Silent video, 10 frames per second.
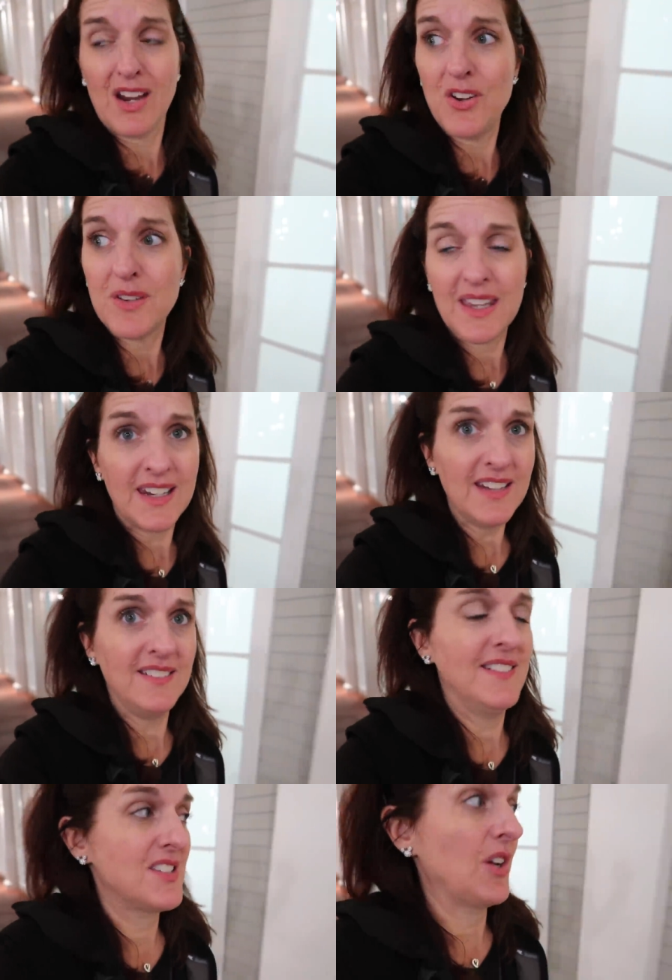Are you kidding?
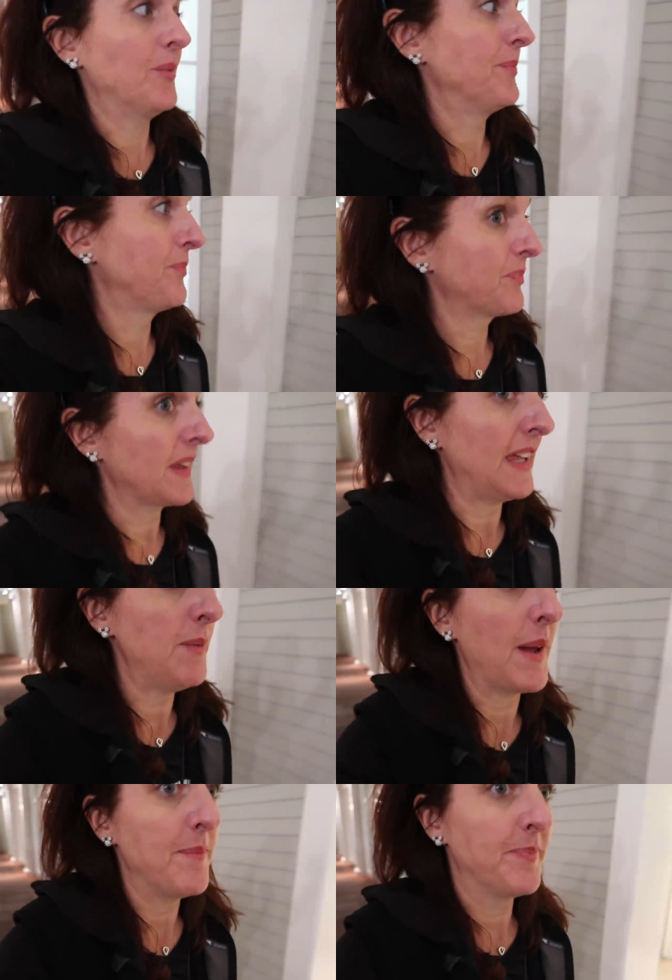So,
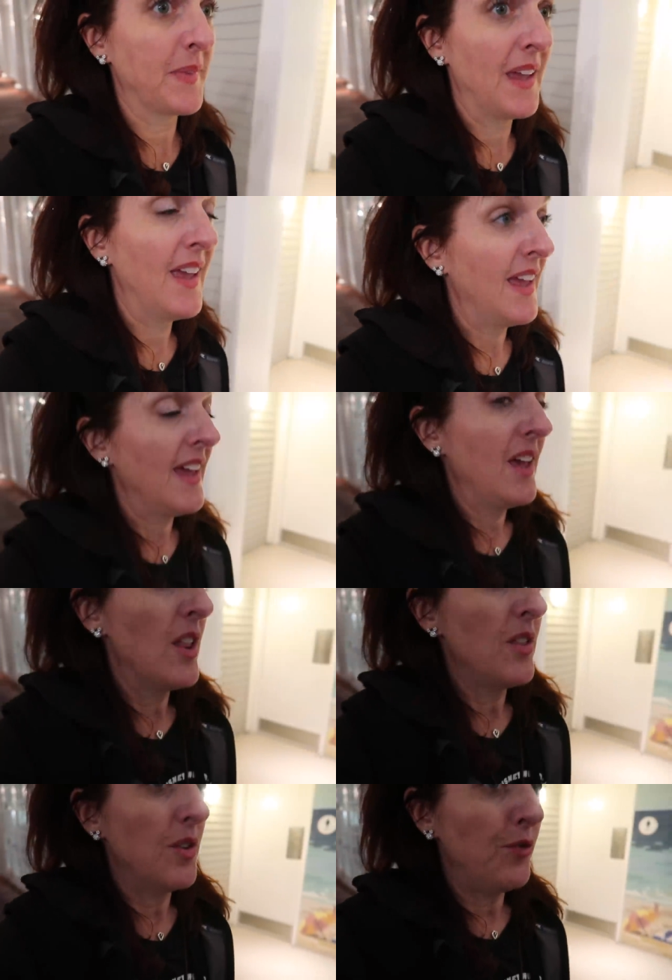anyway,
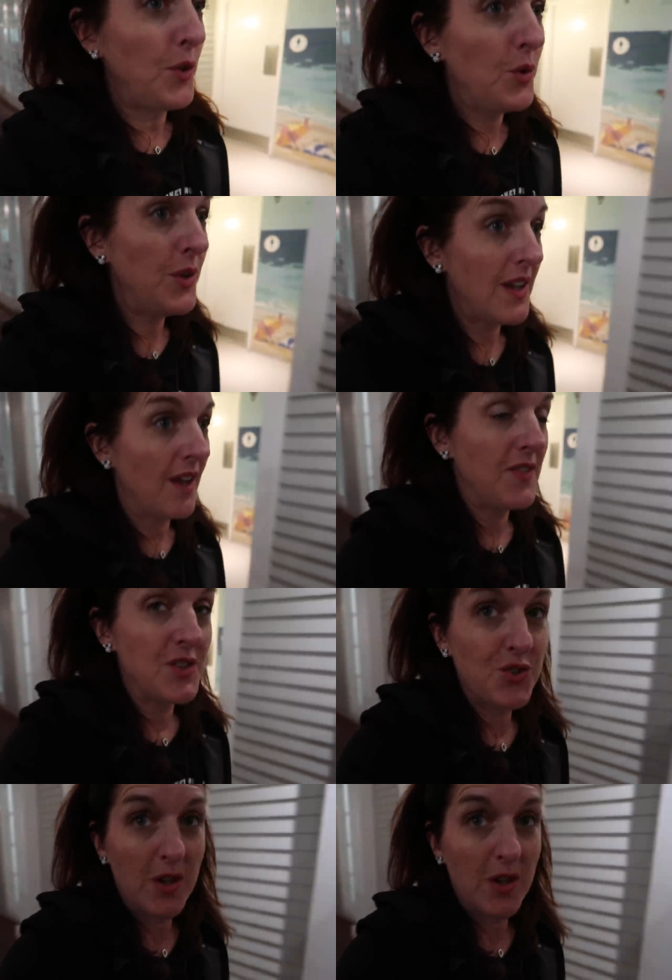the food of